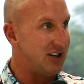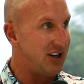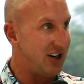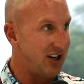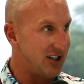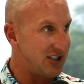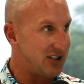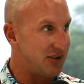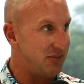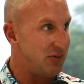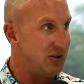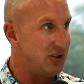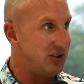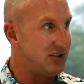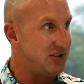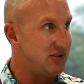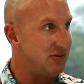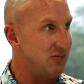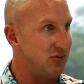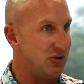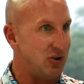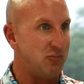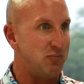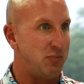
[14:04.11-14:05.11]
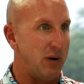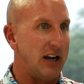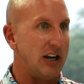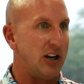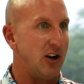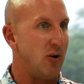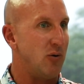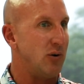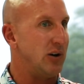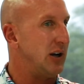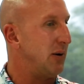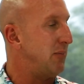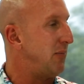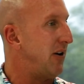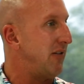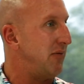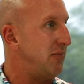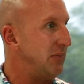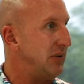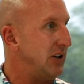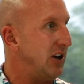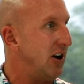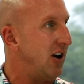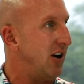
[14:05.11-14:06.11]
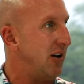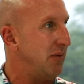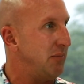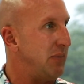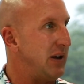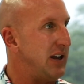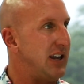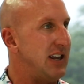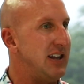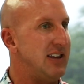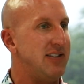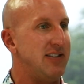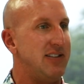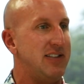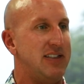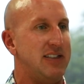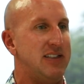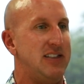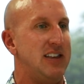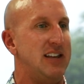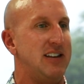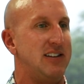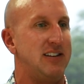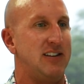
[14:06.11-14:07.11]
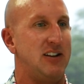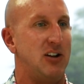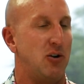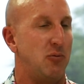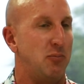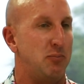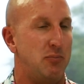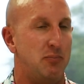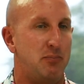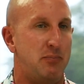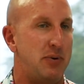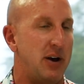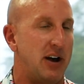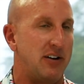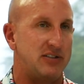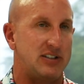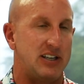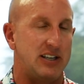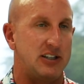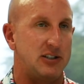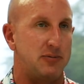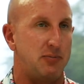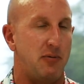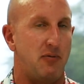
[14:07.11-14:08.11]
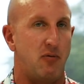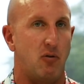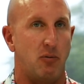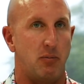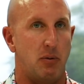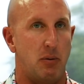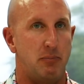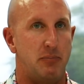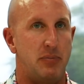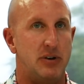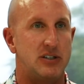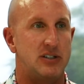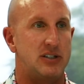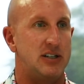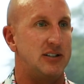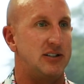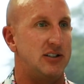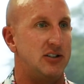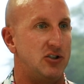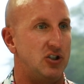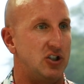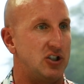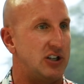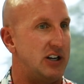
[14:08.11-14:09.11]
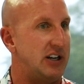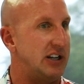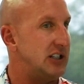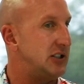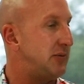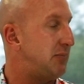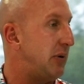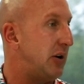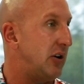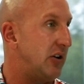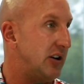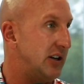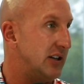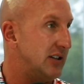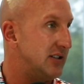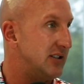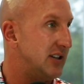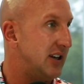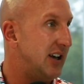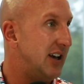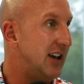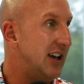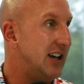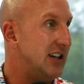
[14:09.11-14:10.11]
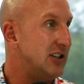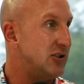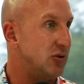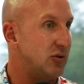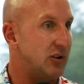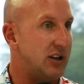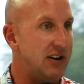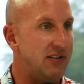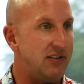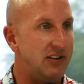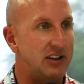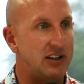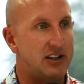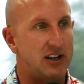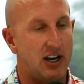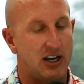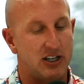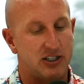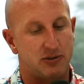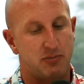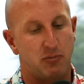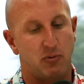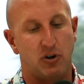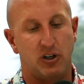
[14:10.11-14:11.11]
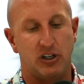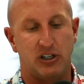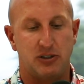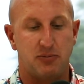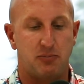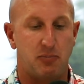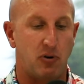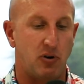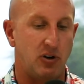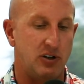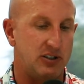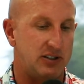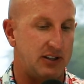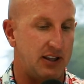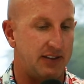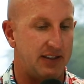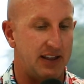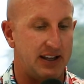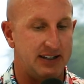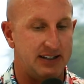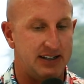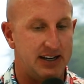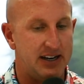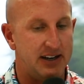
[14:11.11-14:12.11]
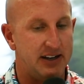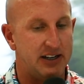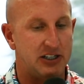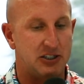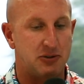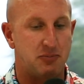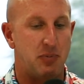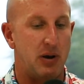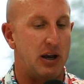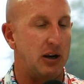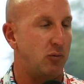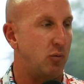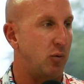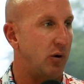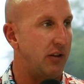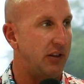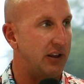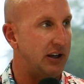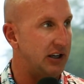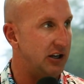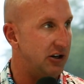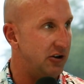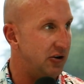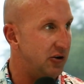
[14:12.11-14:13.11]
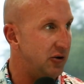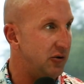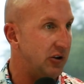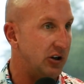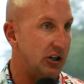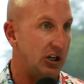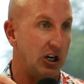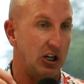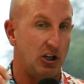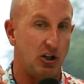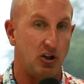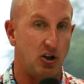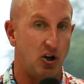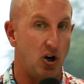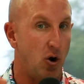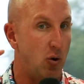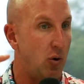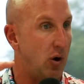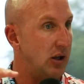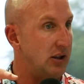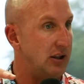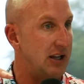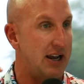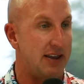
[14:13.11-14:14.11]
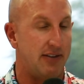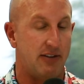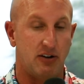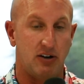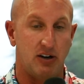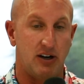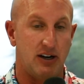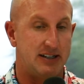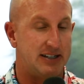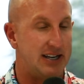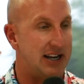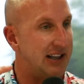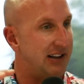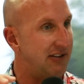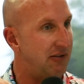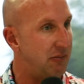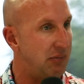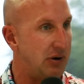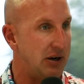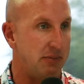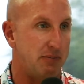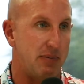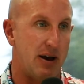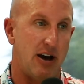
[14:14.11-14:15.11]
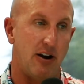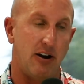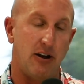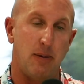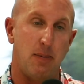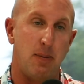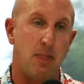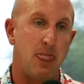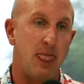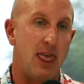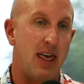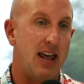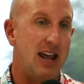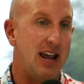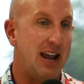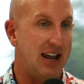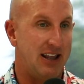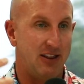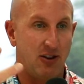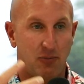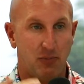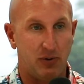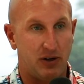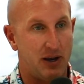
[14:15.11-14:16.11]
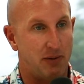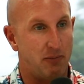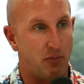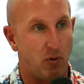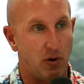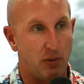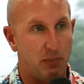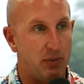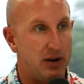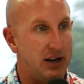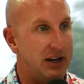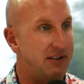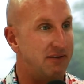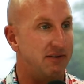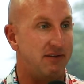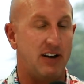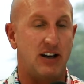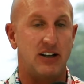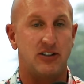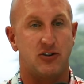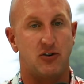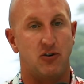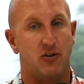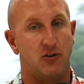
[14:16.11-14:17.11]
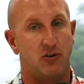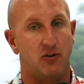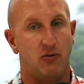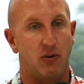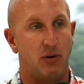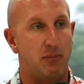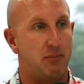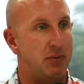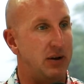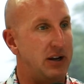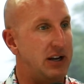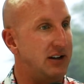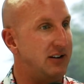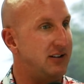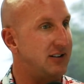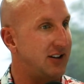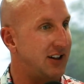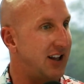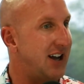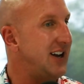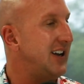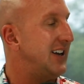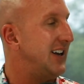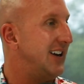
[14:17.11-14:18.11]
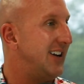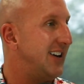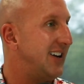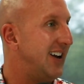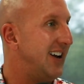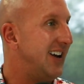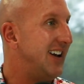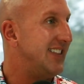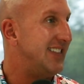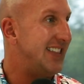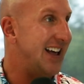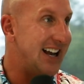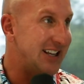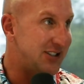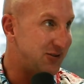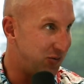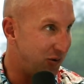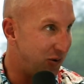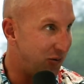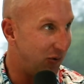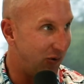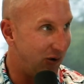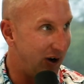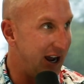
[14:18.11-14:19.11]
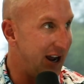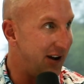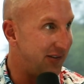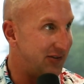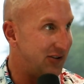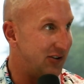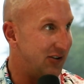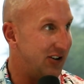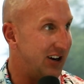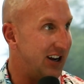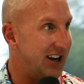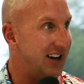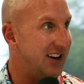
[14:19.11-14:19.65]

customers? Well, by going above and beyond, I've said this before, but business is just an experience. So giving the customer an experience that they didn't expect. What are they going to do? They're going to go online. They're going to tell everybody about it. And they'll become a repeat investor and a repeat client. Yeah. That's what we're after, right?